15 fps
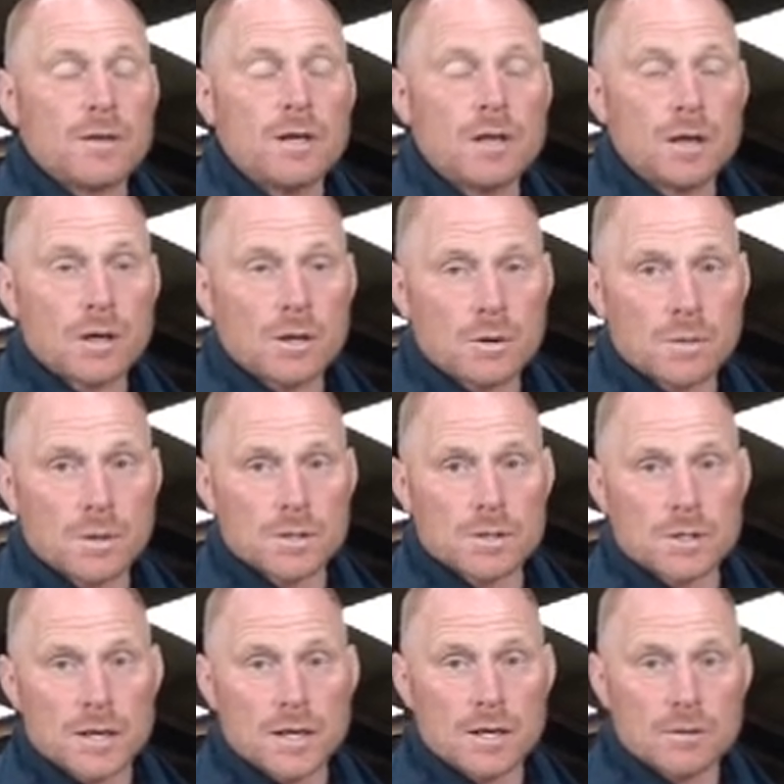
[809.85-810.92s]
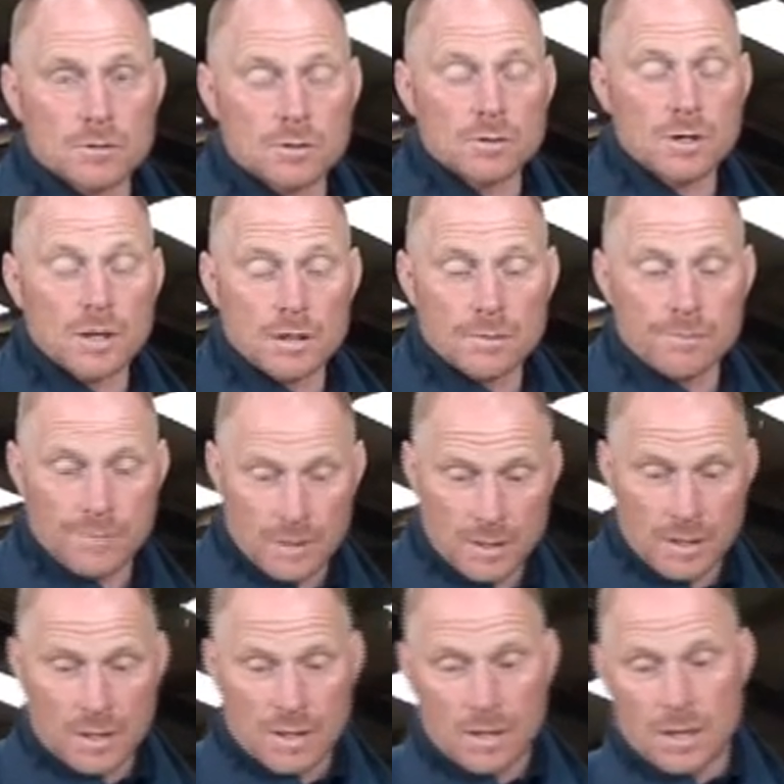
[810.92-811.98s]
the younger ones do get
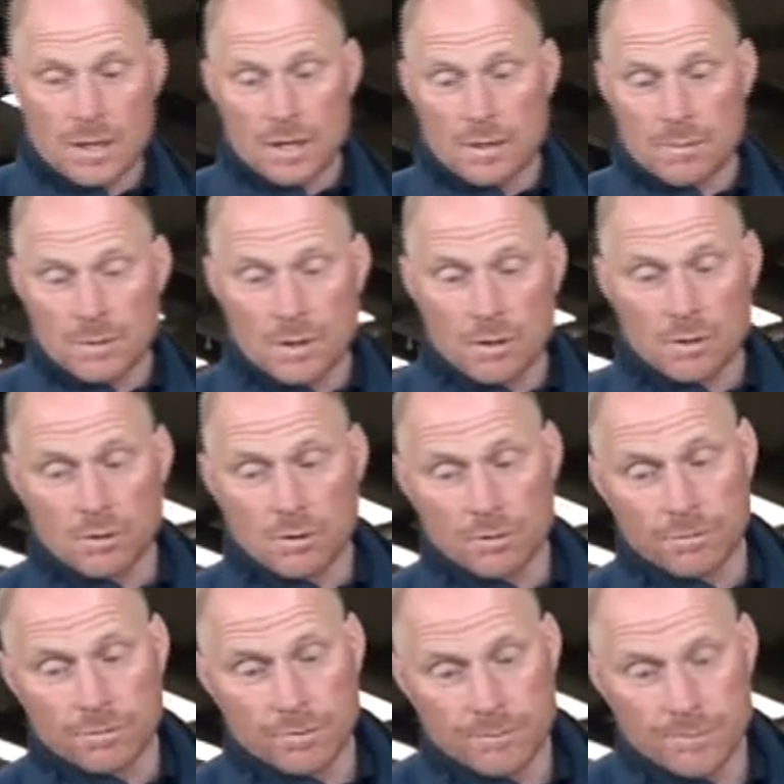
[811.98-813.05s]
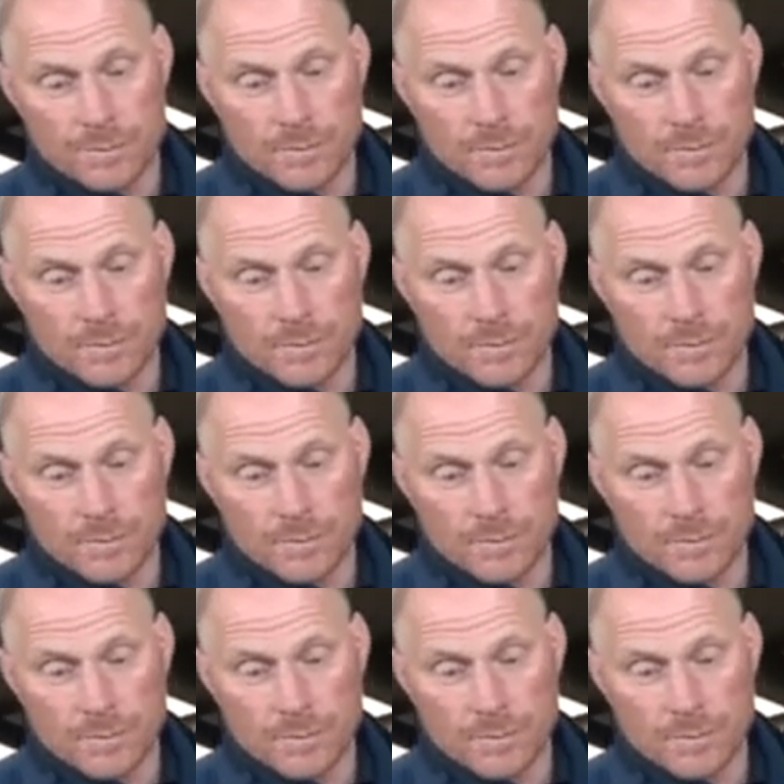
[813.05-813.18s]
a lot of